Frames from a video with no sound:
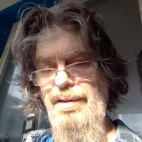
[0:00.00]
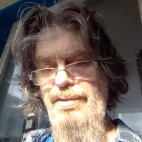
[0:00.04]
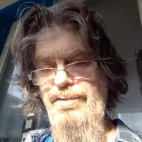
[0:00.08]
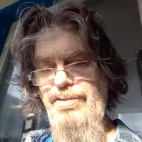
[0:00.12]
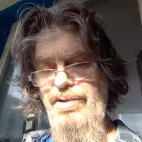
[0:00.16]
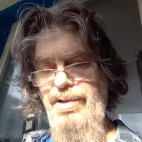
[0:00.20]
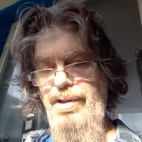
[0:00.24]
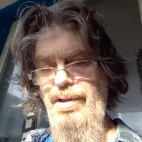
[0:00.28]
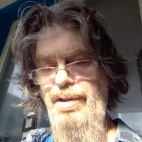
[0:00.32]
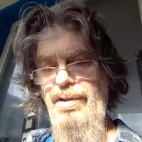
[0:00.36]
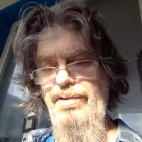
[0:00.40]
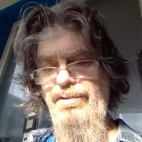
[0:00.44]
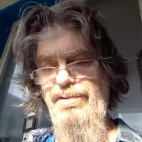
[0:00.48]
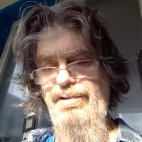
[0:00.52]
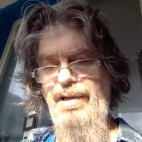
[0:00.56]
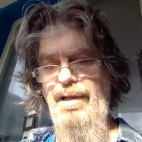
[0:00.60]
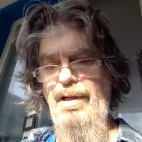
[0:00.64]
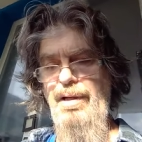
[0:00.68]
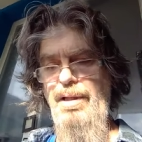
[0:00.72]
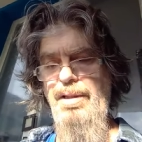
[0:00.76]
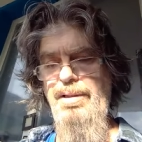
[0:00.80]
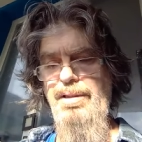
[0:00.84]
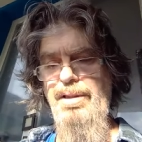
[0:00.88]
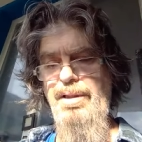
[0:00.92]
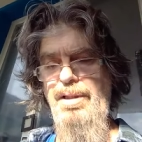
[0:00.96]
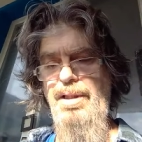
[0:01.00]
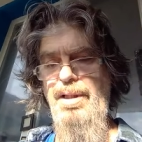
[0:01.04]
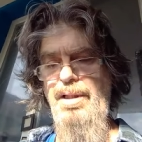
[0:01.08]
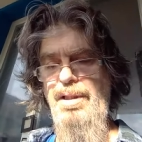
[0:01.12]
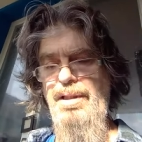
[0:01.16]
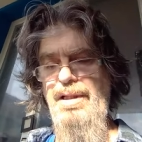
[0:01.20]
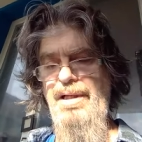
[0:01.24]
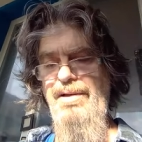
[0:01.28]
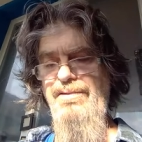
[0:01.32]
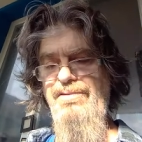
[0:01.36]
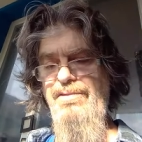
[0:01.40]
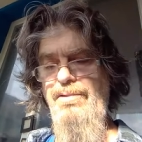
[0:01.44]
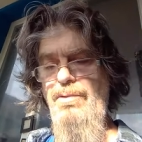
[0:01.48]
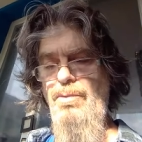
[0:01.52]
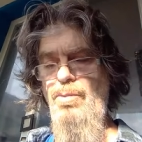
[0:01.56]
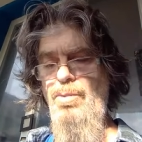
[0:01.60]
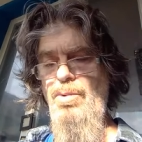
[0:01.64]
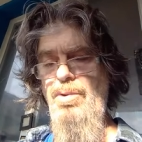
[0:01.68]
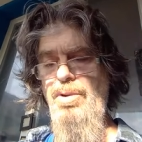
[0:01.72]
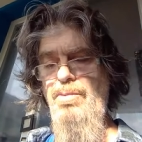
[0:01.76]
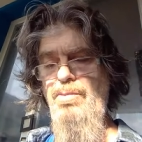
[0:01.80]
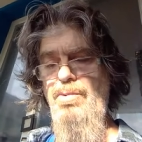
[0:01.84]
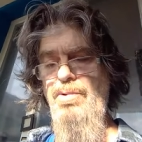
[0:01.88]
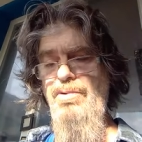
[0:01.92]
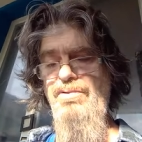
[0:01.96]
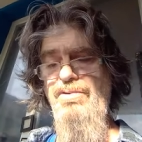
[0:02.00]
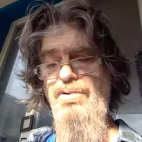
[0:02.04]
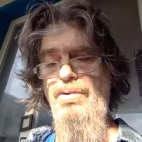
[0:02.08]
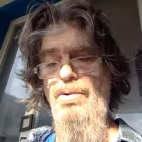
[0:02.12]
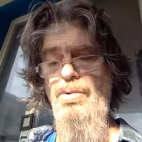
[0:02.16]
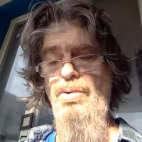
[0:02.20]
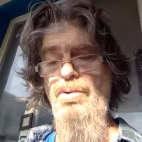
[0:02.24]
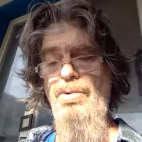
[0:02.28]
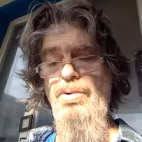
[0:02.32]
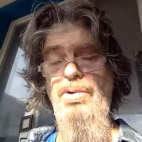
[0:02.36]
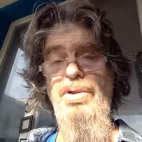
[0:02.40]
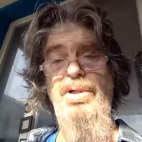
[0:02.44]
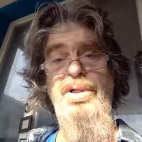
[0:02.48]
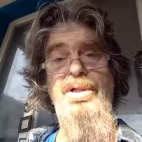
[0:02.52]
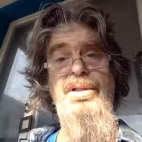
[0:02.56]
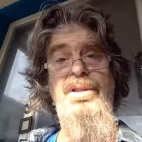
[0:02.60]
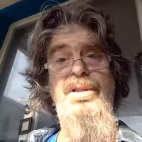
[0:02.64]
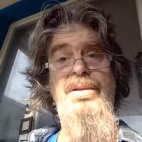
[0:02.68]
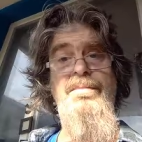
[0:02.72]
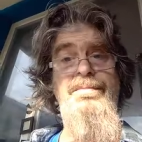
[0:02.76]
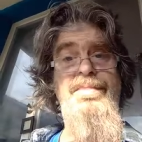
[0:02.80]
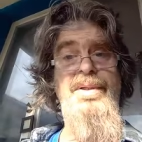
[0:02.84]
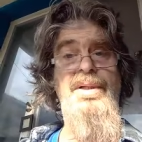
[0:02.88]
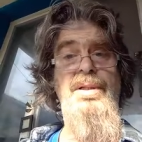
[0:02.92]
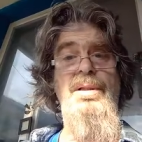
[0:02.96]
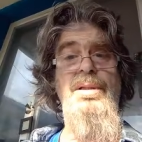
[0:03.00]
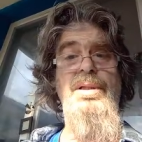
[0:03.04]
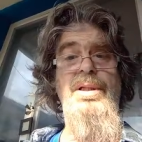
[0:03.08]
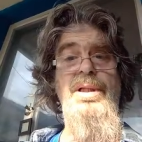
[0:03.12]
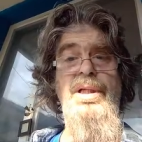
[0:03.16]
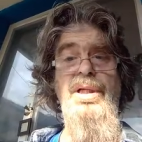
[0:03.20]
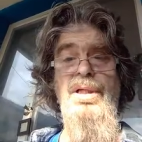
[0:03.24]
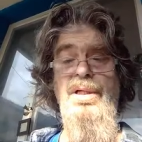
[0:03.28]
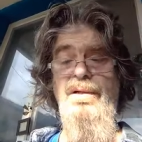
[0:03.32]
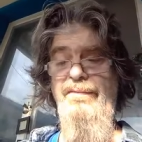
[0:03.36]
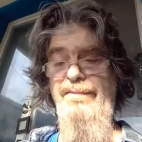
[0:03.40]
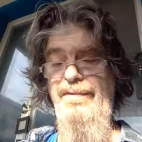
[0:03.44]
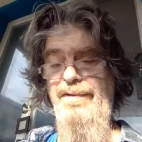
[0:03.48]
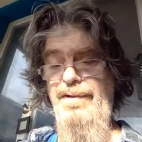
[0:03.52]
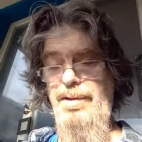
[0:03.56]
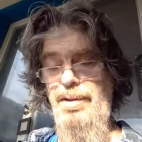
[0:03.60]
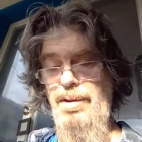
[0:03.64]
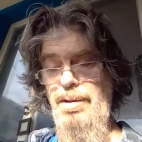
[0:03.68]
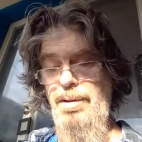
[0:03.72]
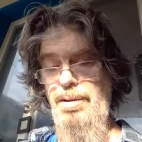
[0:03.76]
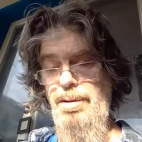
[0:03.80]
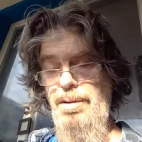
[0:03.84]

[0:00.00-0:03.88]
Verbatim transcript: still a skeleton unless the wood was no good in the building of it.